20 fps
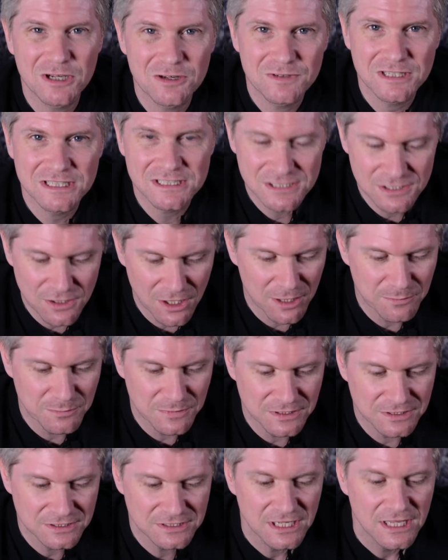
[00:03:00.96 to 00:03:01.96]
of
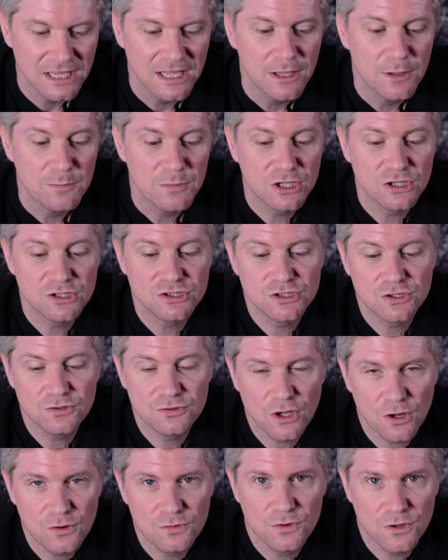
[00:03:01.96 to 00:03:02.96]
excitement, because you
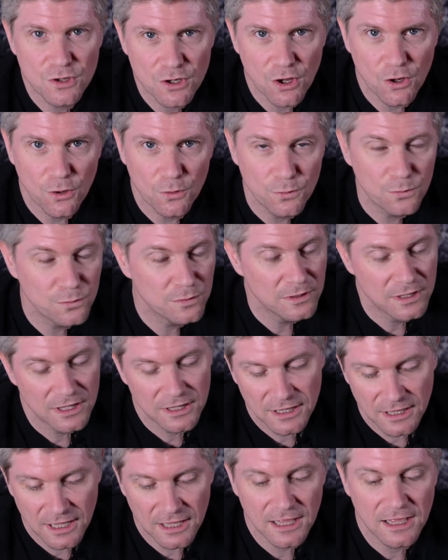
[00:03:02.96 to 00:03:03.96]
don't know
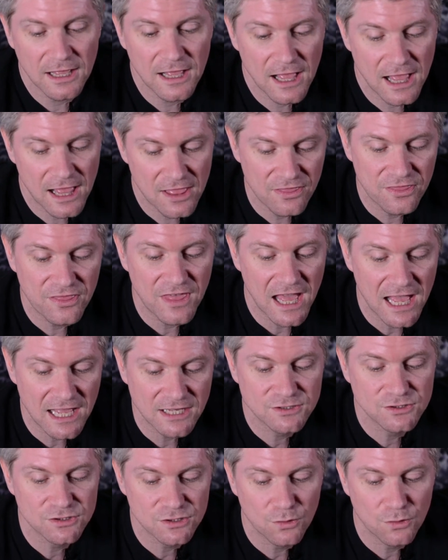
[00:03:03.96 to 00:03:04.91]
that